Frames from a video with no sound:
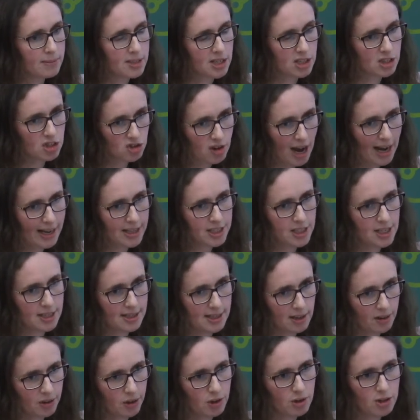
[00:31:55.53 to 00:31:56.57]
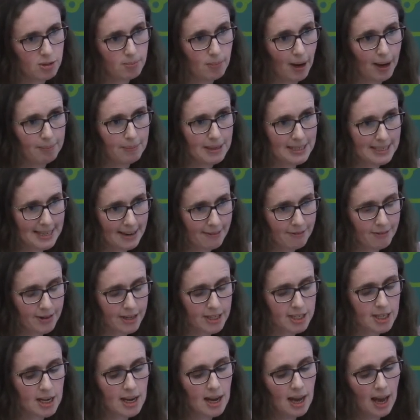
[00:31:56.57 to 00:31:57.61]
the strategies that are used might be
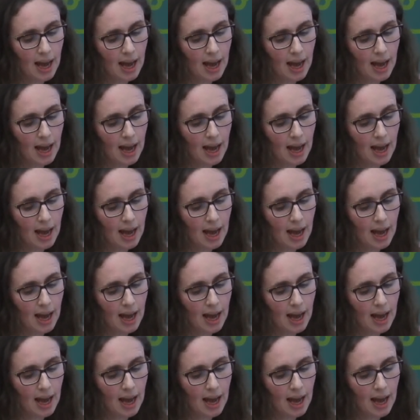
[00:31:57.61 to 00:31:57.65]
different